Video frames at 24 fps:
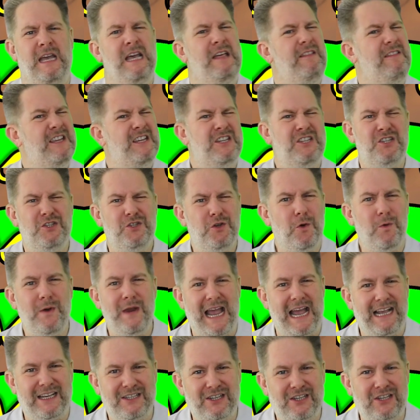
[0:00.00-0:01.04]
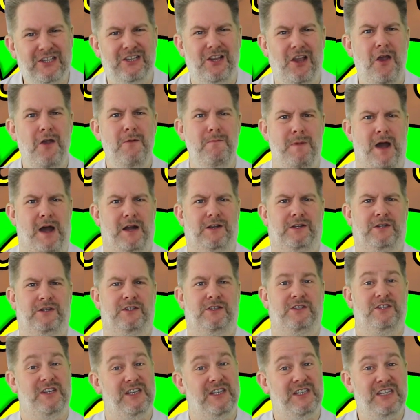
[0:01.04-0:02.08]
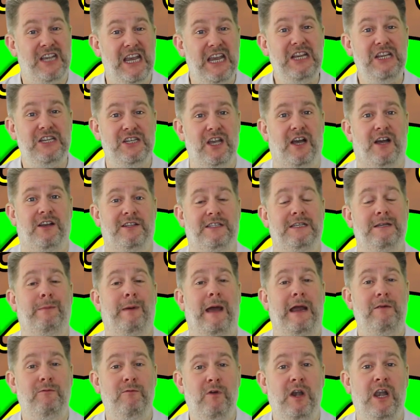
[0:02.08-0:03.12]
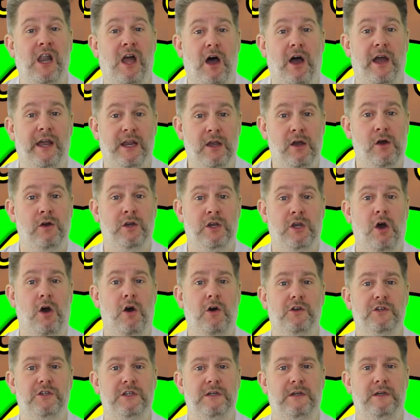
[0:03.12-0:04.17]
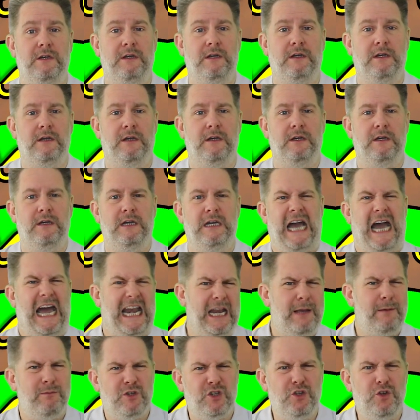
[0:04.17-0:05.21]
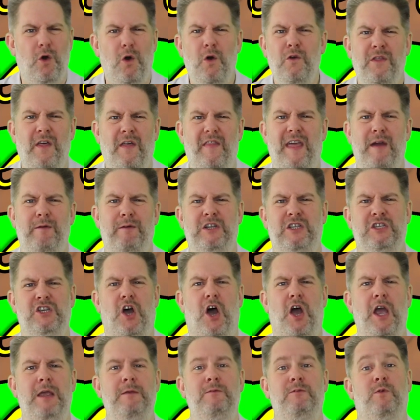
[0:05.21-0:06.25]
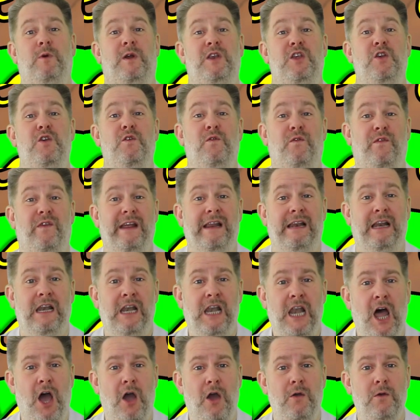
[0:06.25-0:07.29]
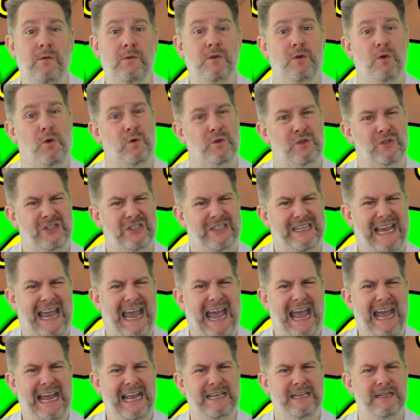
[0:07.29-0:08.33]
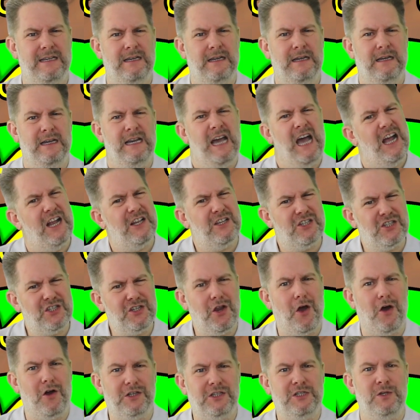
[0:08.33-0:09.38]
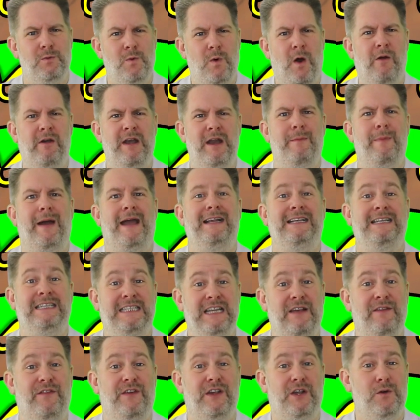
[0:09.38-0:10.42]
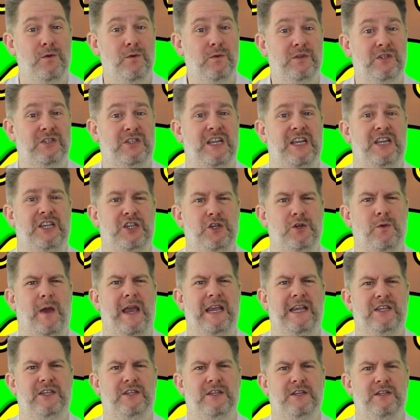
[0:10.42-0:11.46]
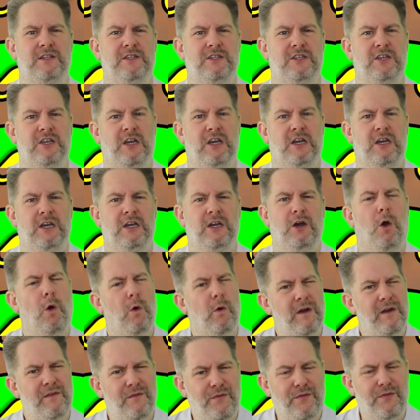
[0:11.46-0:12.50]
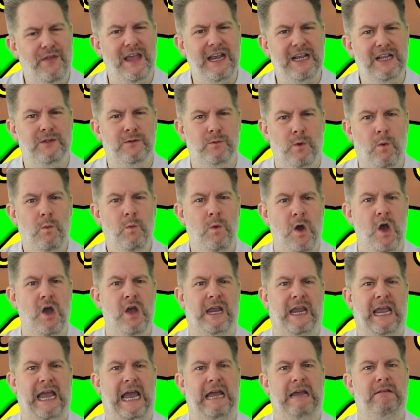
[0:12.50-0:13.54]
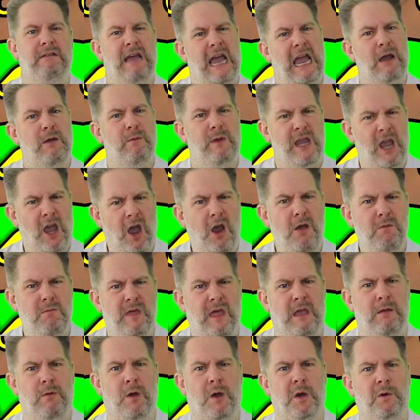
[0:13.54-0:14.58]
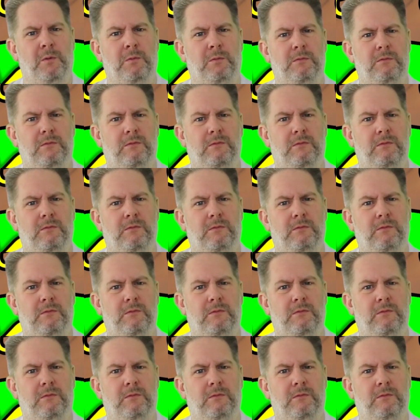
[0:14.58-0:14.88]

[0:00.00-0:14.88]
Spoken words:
This story has so much to teach us about relying on God. And I'm sure that there are times when you feel alone or scared and start to worry about difficult situations or if things will work out how we hope they will.